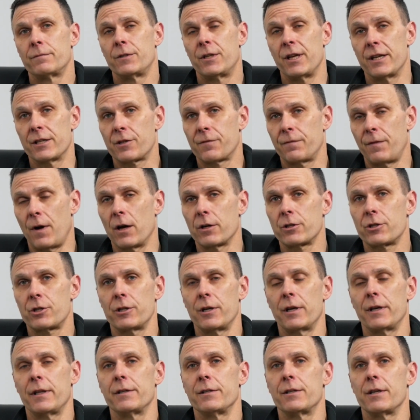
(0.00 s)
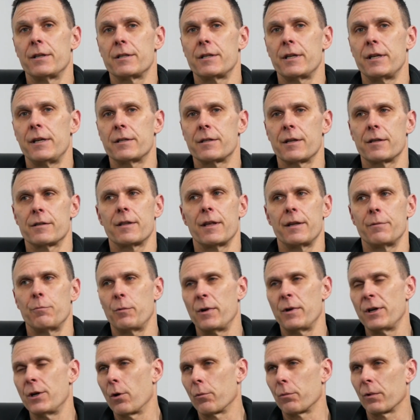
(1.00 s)
dysfunction and diseases that
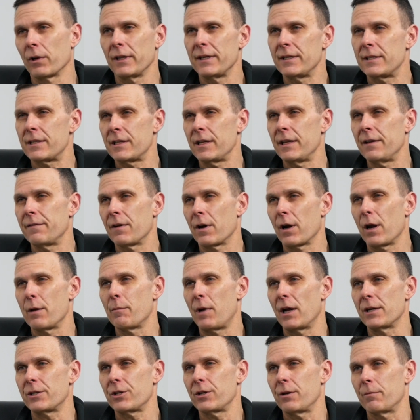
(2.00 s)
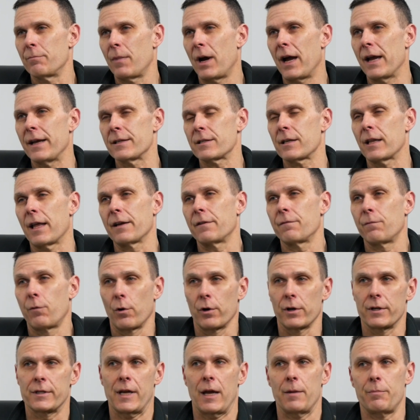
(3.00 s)
we don't really see very much in mice, like,
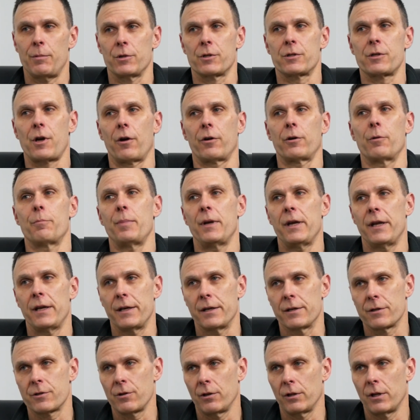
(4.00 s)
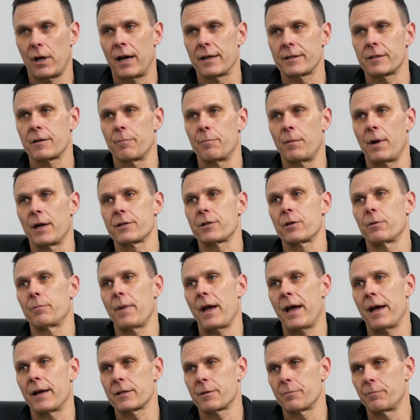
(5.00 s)
for example, sarcopenia, so loss of muscle
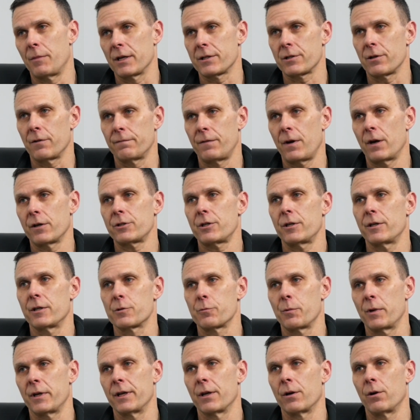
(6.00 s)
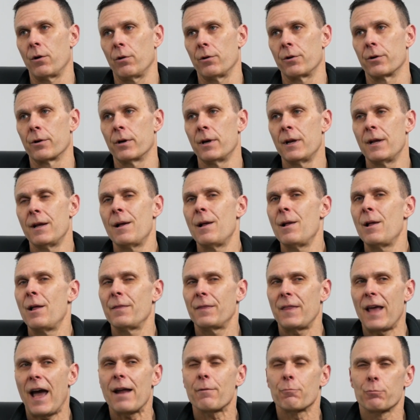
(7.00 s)
mass, muscle function as we get older.
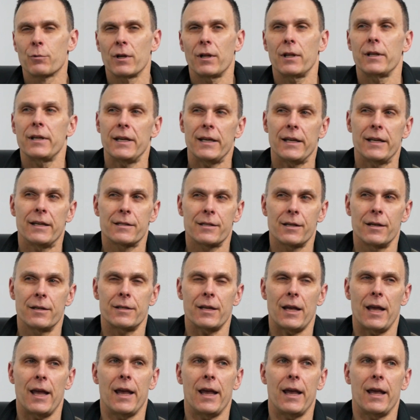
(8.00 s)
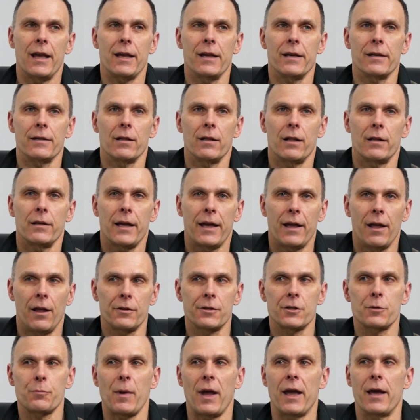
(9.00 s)
That really isn't a
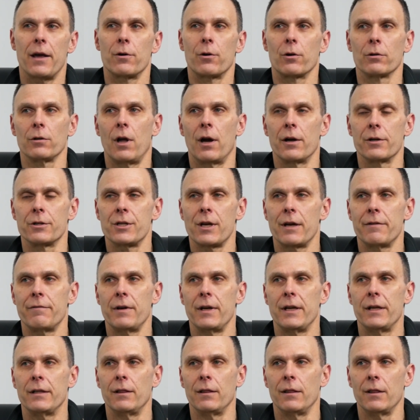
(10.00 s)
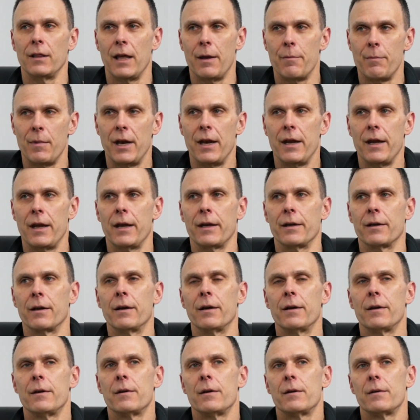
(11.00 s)
health span or longevity limiting
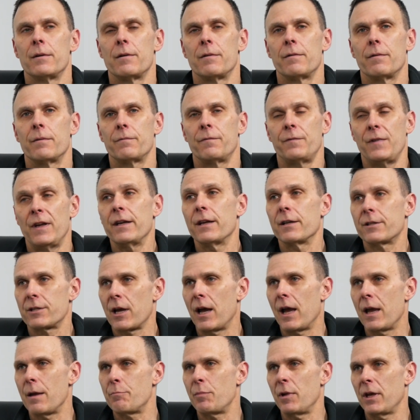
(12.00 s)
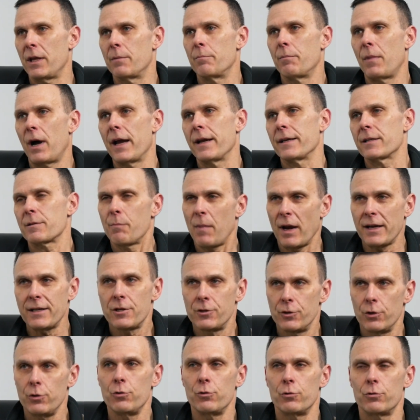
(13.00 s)
phenotype in mice. Mice
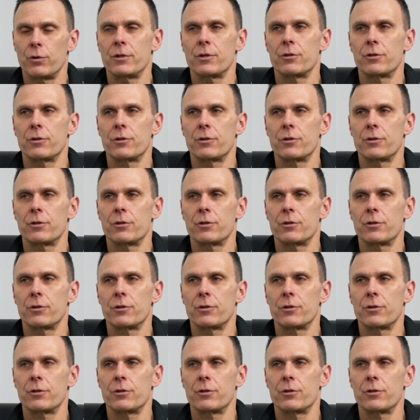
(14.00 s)
do